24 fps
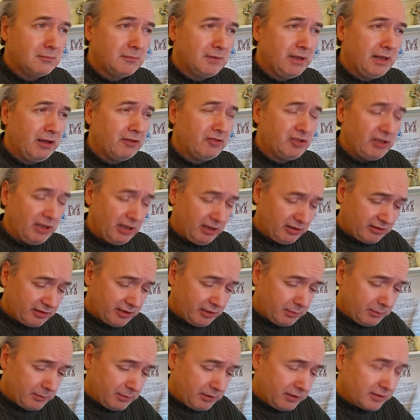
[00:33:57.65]
How jealous
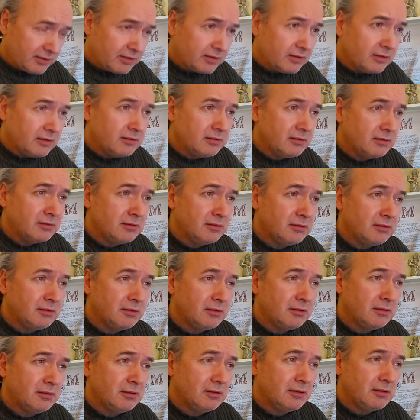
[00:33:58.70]
I was
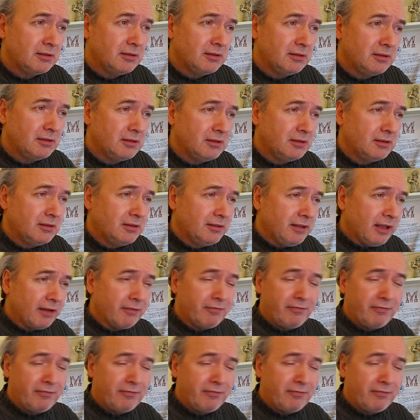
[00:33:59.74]
that